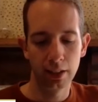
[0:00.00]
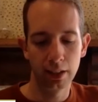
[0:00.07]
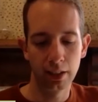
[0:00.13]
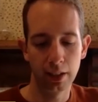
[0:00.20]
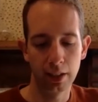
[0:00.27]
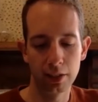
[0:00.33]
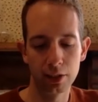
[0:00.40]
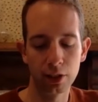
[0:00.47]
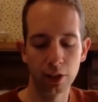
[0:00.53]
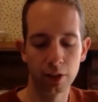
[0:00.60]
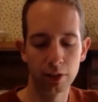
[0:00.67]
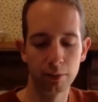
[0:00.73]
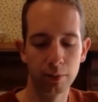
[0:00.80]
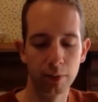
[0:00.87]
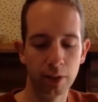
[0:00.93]
And
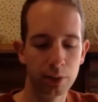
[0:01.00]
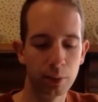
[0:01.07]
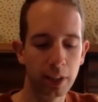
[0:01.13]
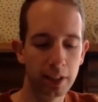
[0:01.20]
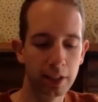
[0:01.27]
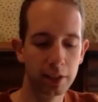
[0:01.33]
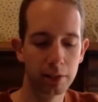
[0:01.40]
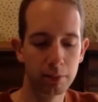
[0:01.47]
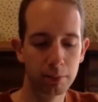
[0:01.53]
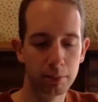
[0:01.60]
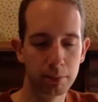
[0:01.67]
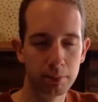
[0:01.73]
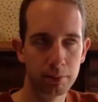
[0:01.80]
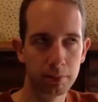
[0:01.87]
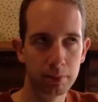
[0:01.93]
so, as well as
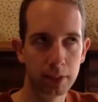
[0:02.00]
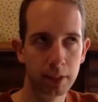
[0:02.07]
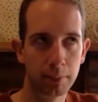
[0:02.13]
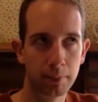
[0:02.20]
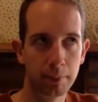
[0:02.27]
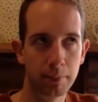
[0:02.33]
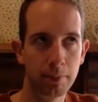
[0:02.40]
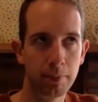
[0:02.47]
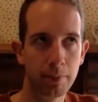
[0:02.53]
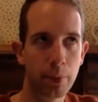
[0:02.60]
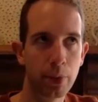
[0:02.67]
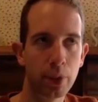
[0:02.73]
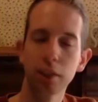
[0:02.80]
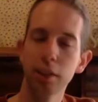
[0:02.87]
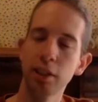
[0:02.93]
the
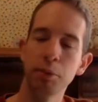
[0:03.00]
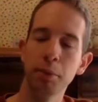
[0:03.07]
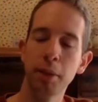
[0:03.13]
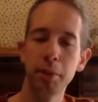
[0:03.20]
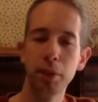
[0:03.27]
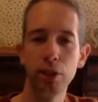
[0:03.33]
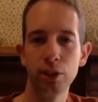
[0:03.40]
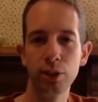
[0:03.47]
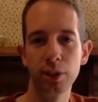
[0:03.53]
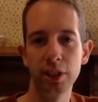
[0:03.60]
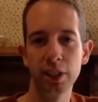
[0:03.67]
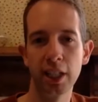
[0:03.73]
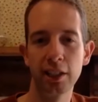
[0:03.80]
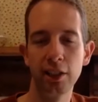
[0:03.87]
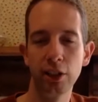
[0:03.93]
things that you might be used to as
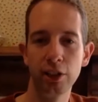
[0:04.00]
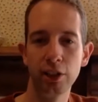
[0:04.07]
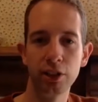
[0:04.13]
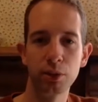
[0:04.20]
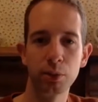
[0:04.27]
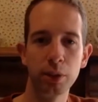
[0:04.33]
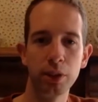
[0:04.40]
an archaeologist, where